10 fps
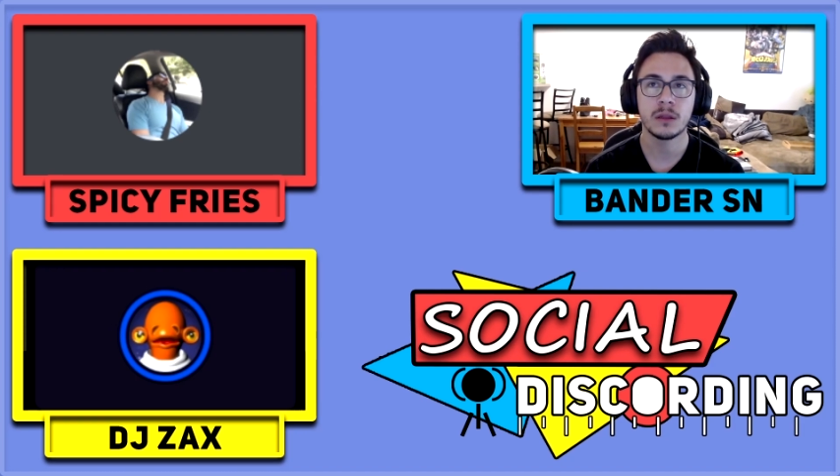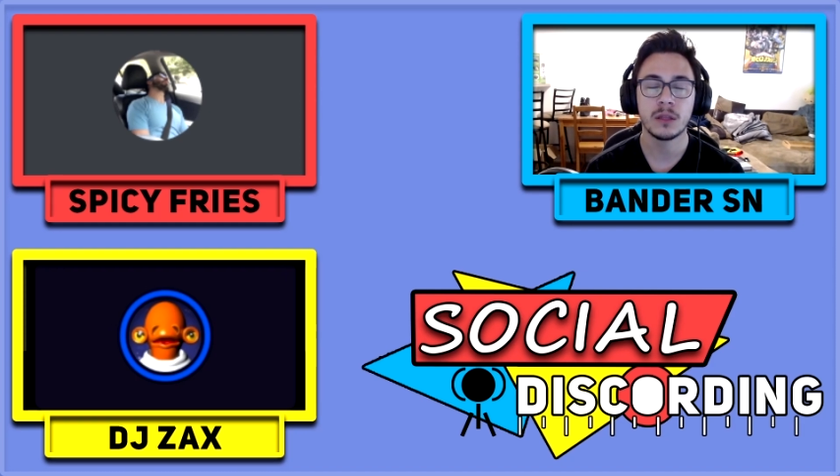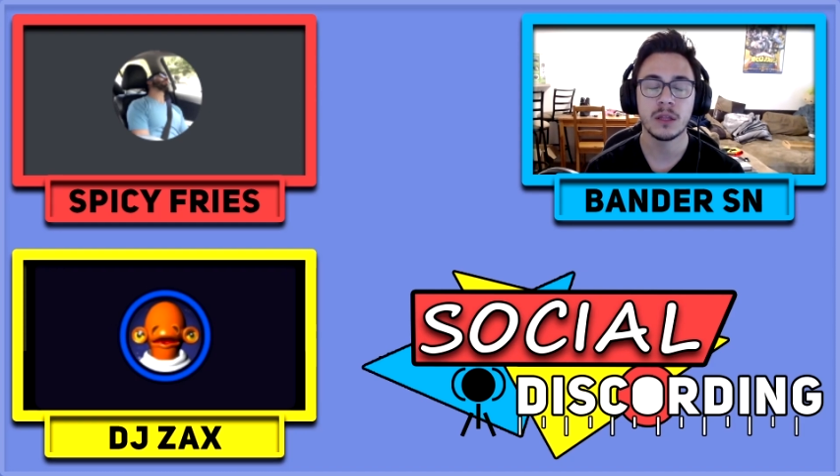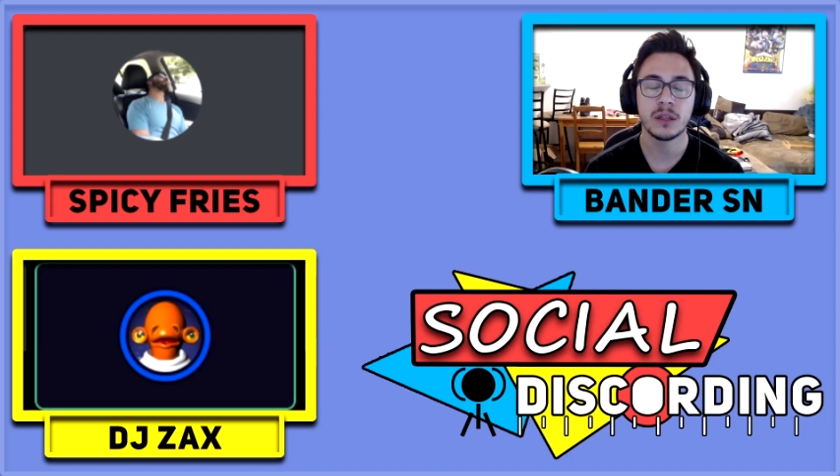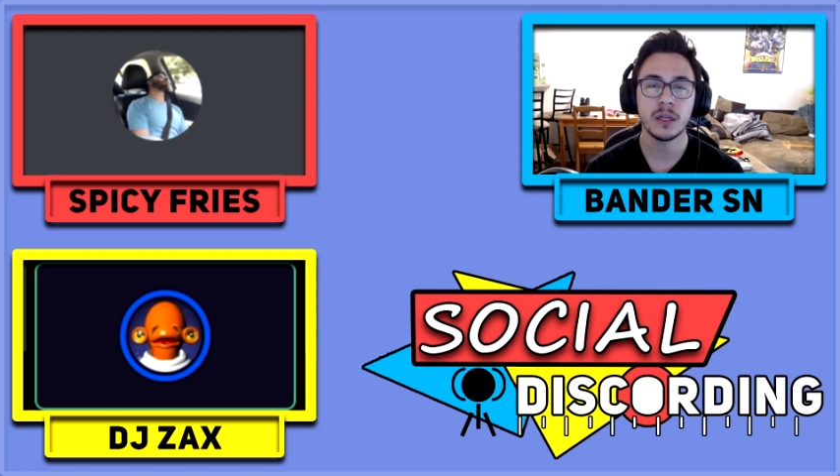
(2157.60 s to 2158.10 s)

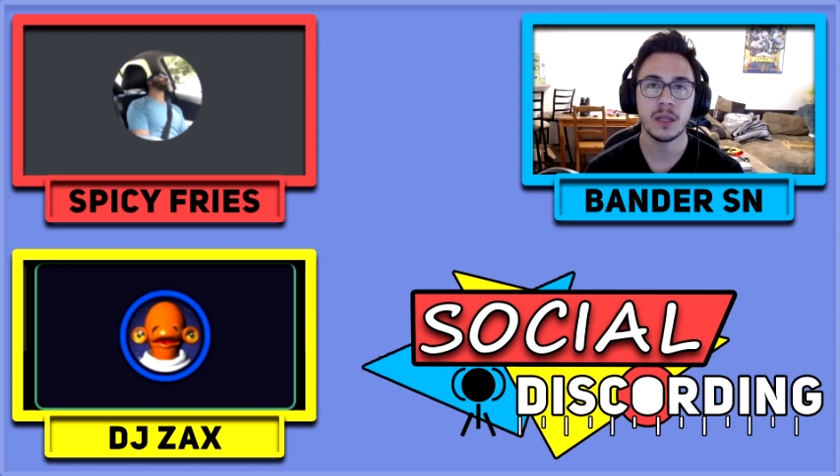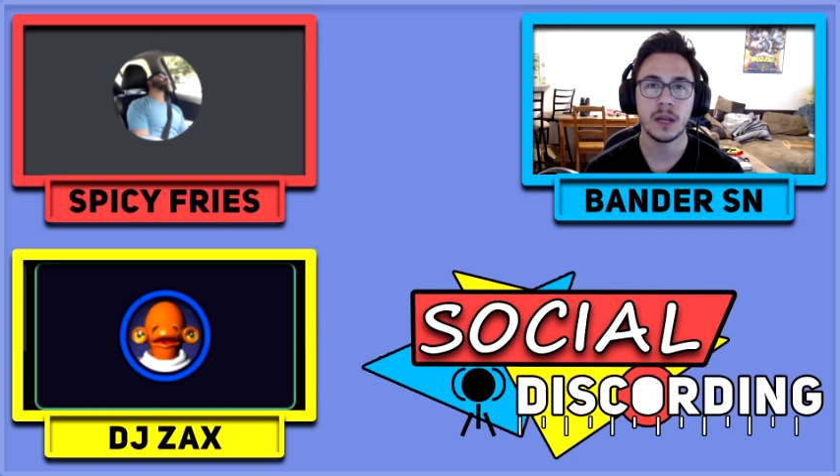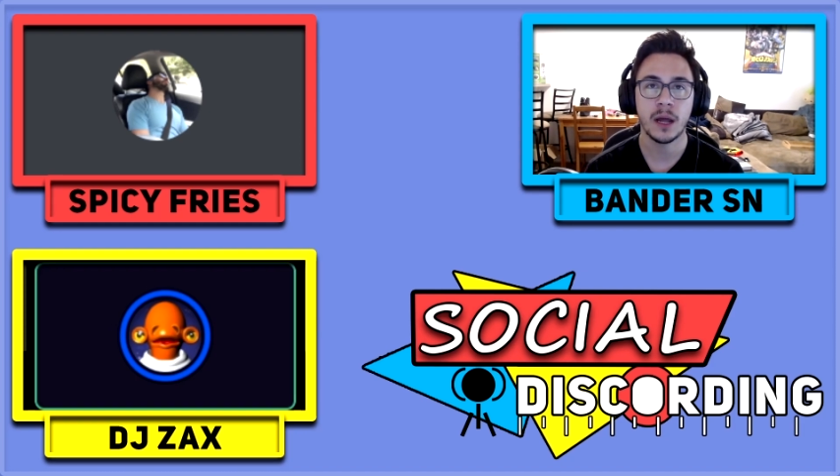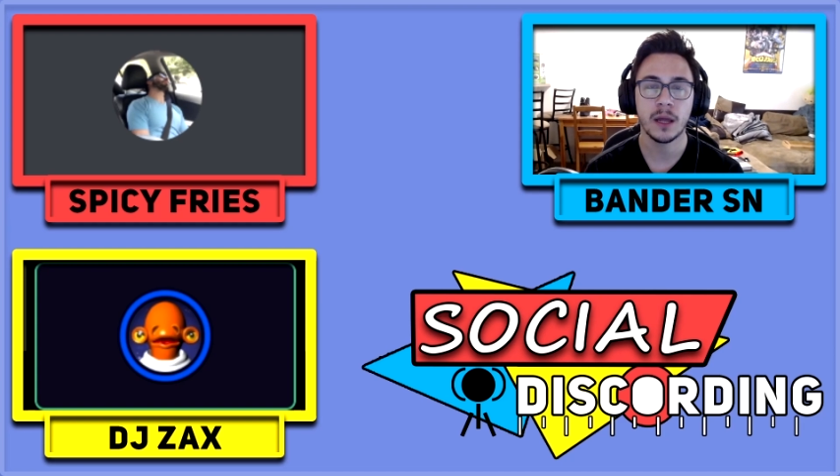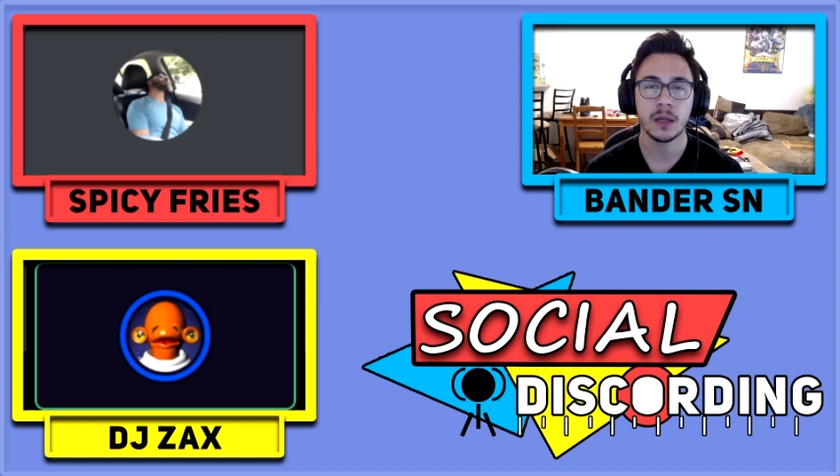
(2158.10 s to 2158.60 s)
The thing that
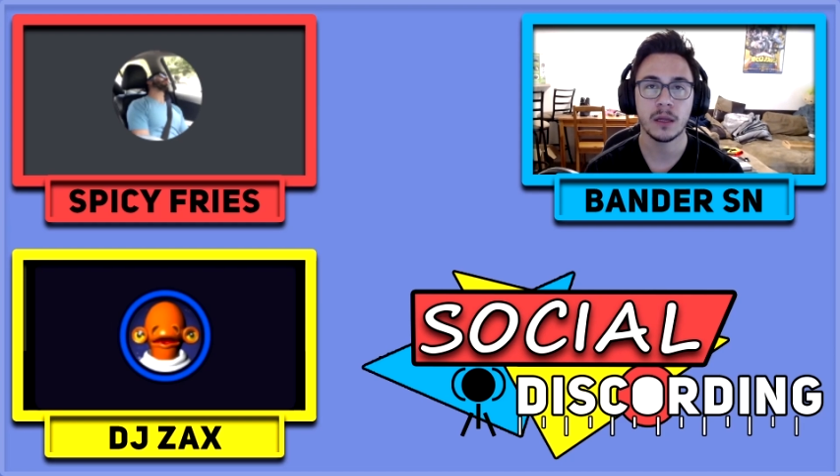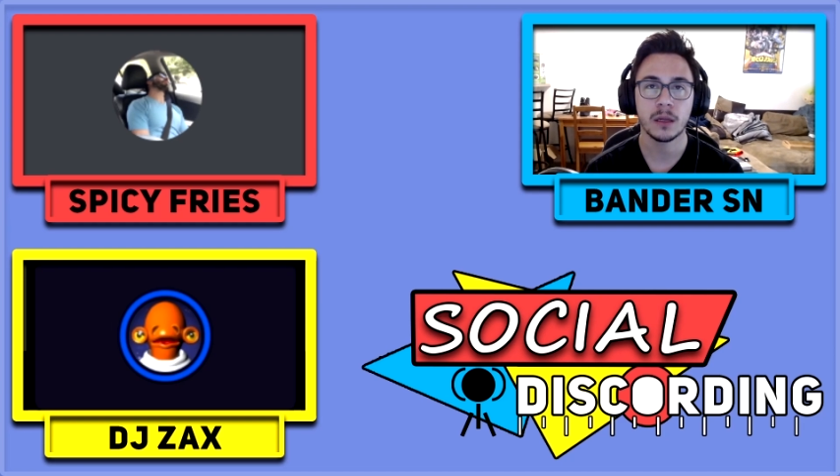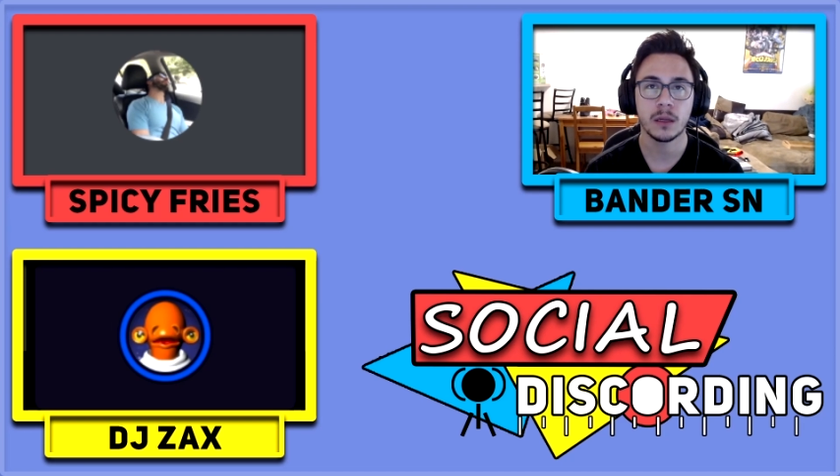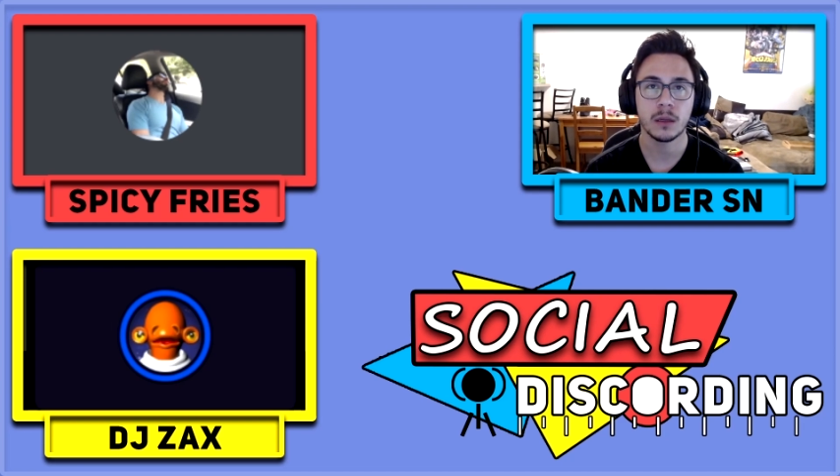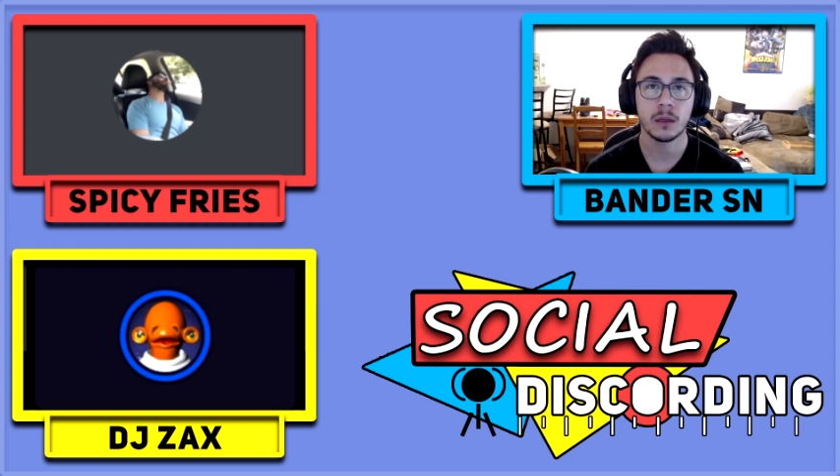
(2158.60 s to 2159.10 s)
I
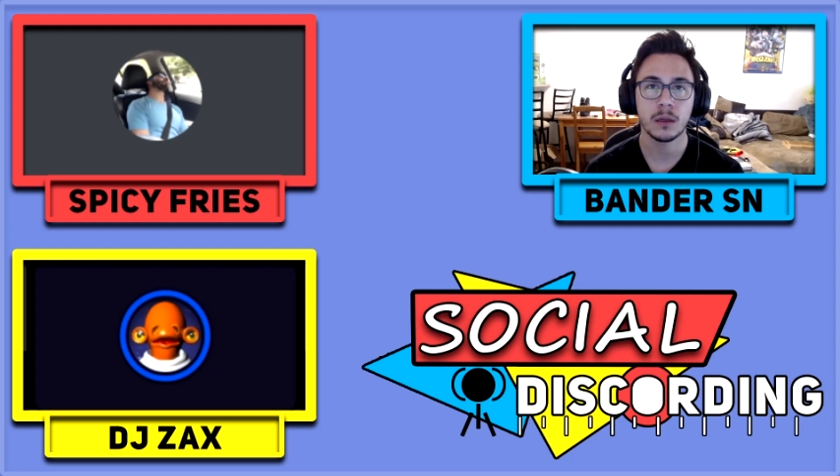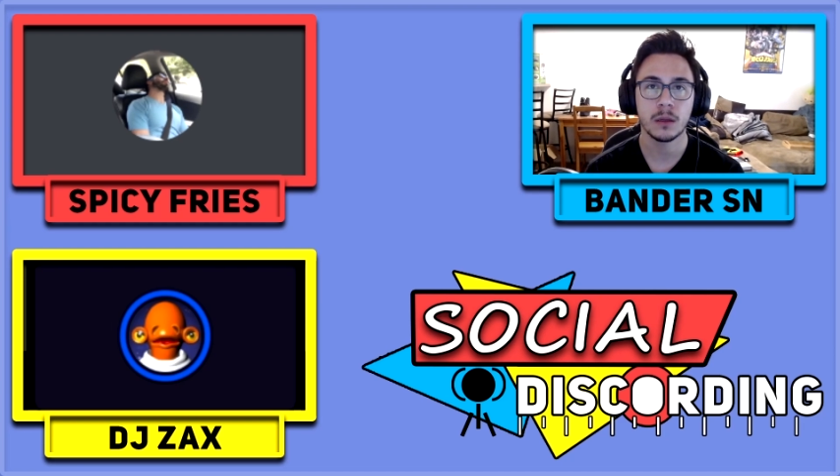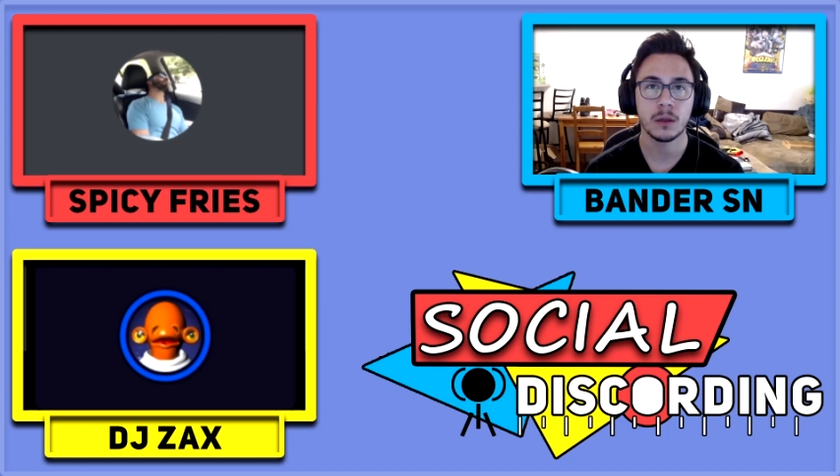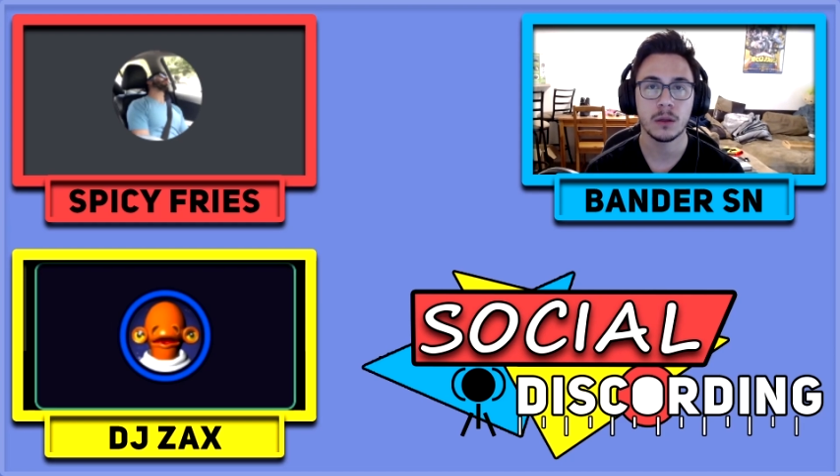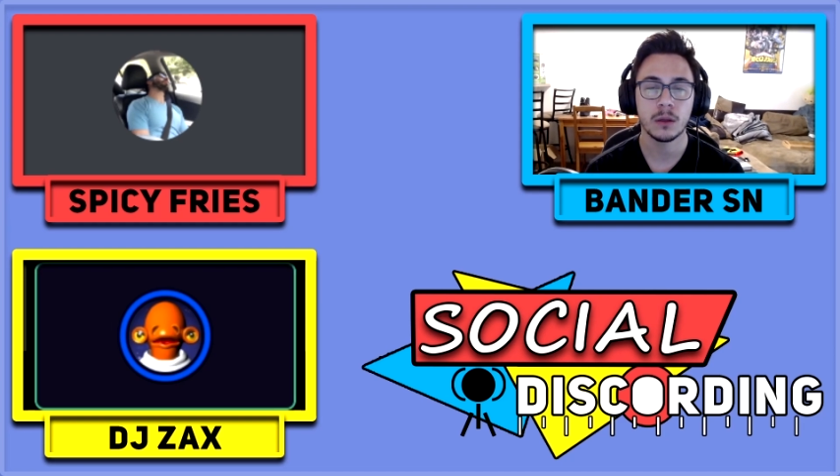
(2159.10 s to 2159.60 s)

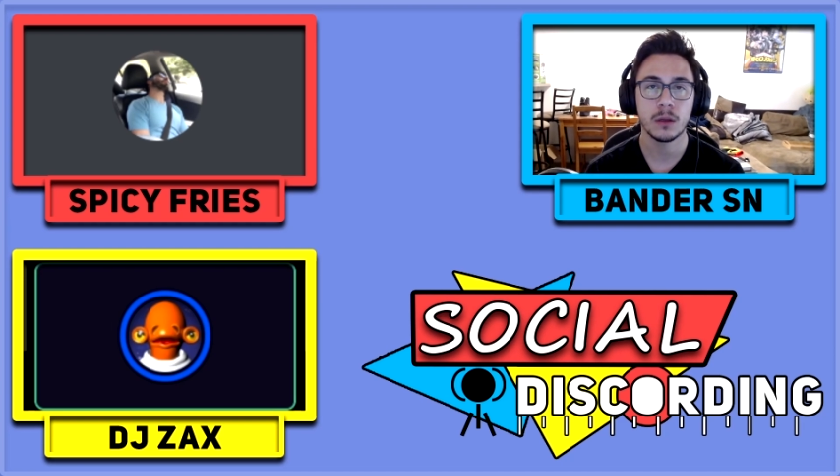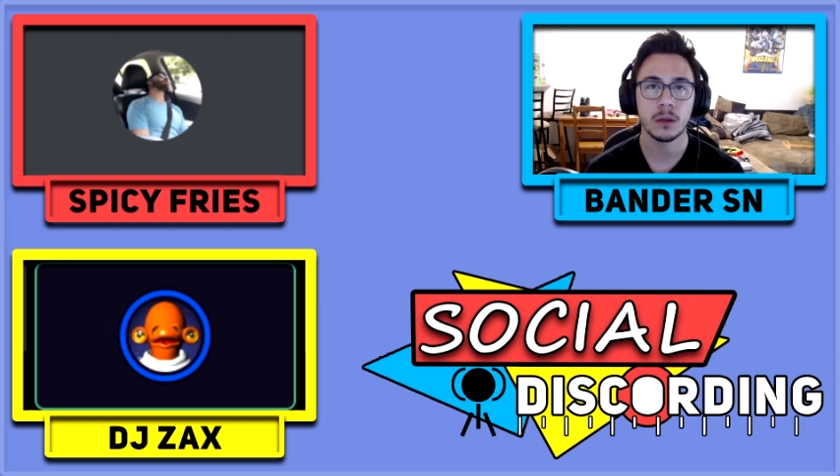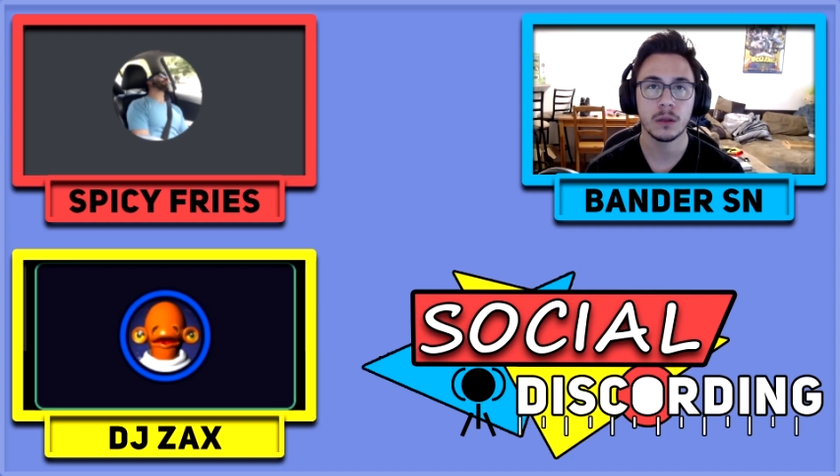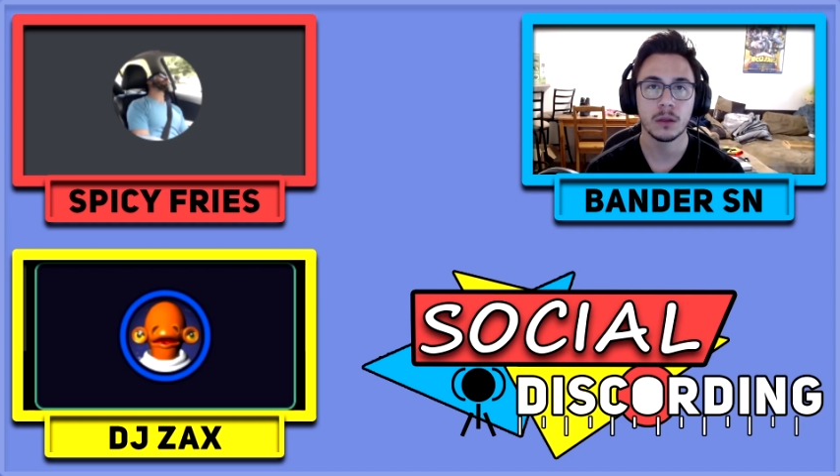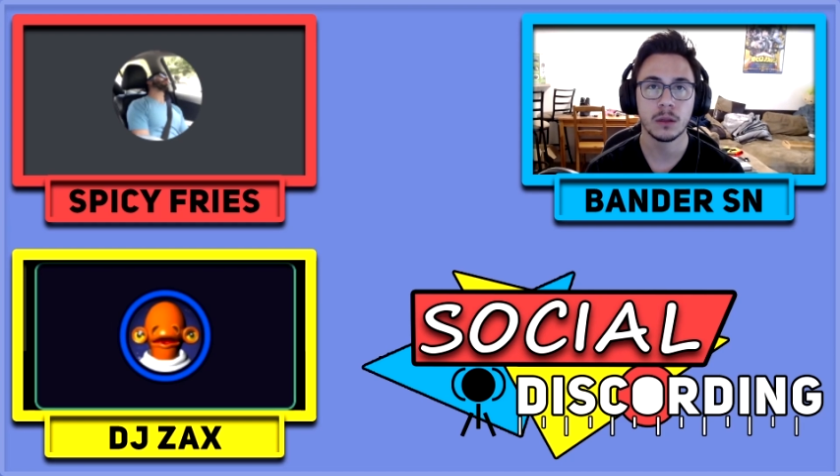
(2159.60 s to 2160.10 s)

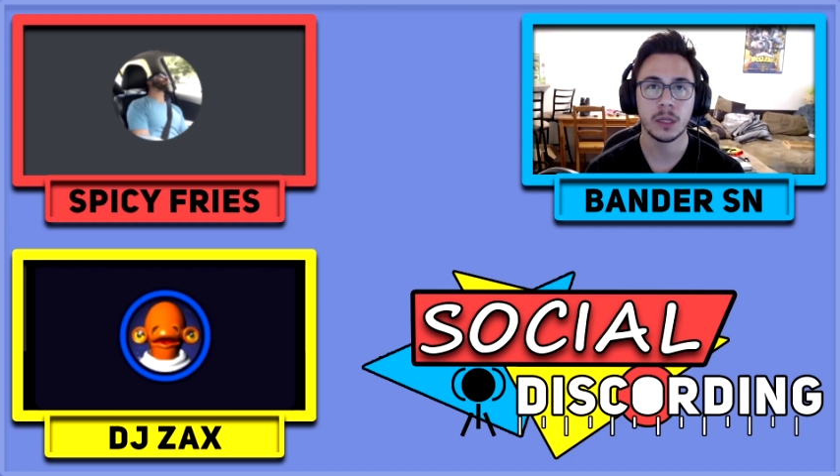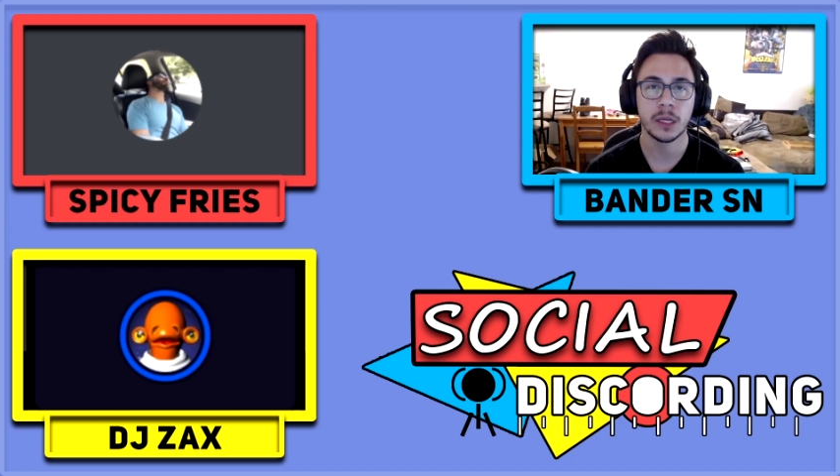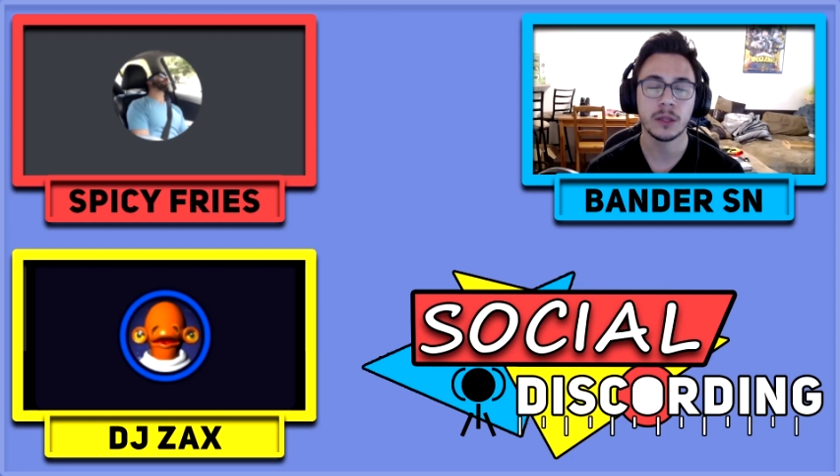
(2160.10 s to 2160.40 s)
like,